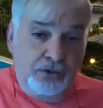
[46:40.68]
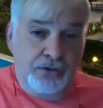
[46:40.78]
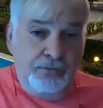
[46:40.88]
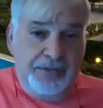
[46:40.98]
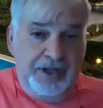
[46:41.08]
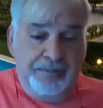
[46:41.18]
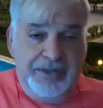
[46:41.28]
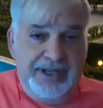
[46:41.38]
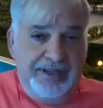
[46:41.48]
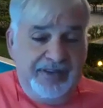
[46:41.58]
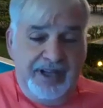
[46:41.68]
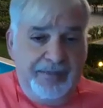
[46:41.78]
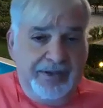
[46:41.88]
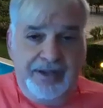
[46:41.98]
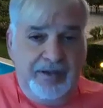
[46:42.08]
Don't make me an
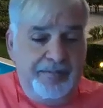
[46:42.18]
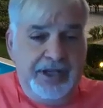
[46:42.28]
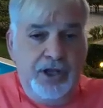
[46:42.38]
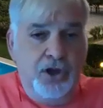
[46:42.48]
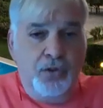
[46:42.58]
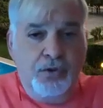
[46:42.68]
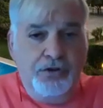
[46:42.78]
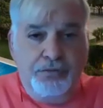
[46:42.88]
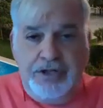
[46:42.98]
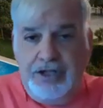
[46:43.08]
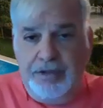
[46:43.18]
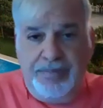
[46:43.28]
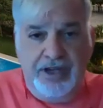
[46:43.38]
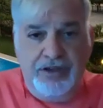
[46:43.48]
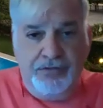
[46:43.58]
exam and tell me what's
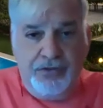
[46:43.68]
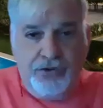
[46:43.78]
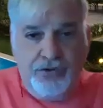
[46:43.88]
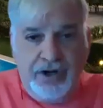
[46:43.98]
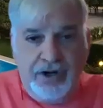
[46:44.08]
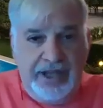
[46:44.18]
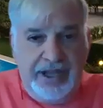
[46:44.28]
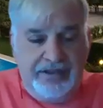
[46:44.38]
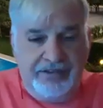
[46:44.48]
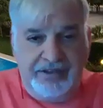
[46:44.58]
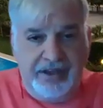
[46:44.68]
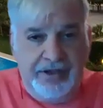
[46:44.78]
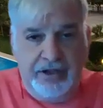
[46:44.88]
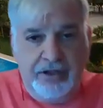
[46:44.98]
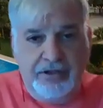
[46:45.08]
written page
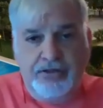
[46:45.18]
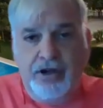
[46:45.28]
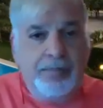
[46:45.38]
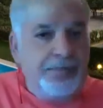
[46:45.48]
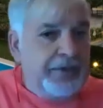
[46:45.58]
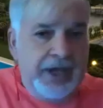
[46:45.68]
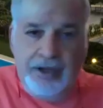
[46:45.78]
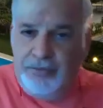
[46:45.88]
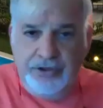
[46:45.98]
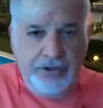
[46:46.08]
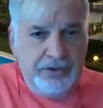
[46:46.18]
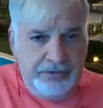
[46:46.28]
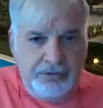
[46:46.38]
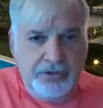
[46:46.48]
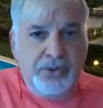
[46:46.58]
487 on the top. I will not
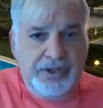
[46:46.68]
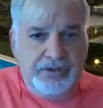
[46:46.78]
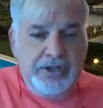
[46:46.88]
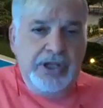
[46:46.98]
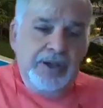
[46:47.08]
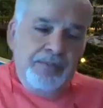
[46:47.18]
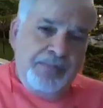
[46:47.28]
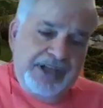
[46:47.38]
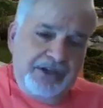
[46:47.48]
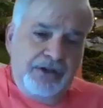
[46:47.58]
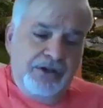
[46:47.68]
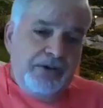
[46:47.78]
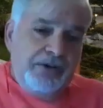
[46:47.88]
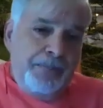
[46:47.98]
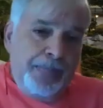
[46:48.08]
know it. But
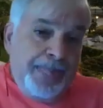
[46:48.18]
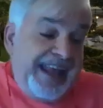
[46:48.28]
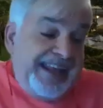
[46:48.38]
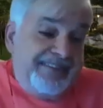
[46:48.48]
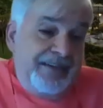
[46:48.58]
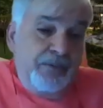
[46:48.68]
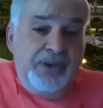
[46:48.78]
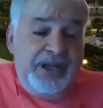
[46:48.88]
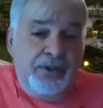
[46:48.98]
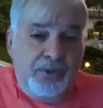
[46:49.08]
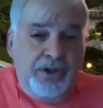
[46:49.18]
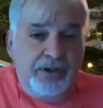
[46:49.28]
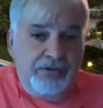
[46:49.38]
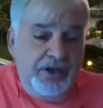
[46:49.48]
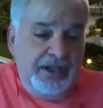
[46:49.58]
that's the way I
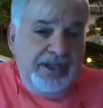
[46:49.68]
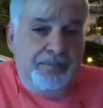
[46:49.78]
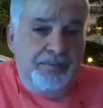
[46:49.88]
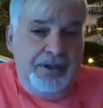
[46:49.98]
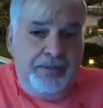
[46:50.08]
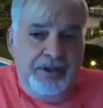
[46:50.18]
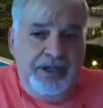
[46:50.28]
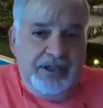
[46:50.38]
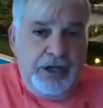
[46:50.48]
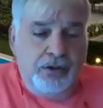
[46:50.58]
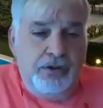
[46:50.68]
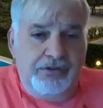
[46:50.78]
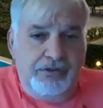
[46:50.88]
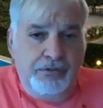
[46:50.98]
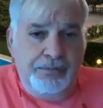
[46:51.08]
work. So I tell people that are
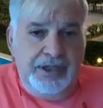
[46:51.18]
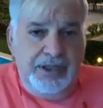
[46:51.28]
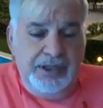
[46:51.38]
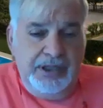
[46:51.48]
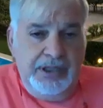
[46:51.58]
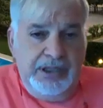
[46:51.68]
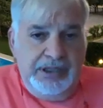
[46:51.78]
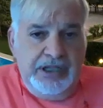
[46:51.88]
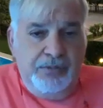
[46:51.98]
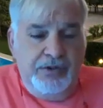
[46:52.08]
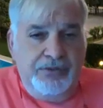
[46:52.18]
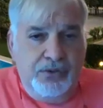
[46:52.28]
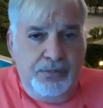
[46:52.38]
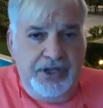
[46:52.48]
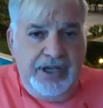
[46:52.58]
closer to me, that want
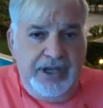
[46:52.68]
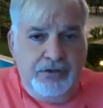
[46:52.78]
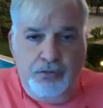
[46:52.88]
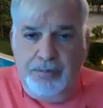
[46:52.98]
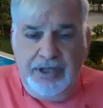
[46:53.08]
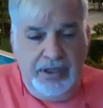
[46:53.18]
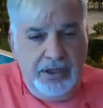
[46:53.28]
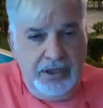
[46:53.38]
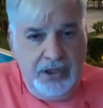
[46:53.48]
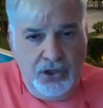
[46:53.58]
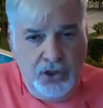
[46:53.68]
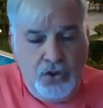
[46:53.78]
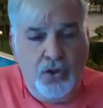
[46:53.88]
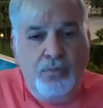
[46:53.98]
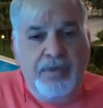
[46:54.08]
to communicate with me,
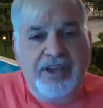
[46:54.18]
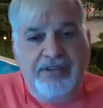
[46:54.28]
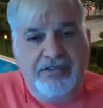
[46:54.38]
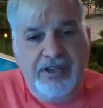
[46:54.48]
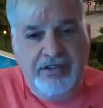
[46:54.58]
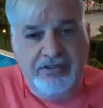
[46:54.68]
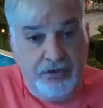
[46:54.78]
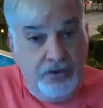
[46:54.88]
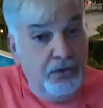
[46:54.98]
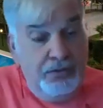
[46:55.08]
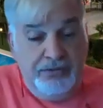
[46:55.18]
no messages,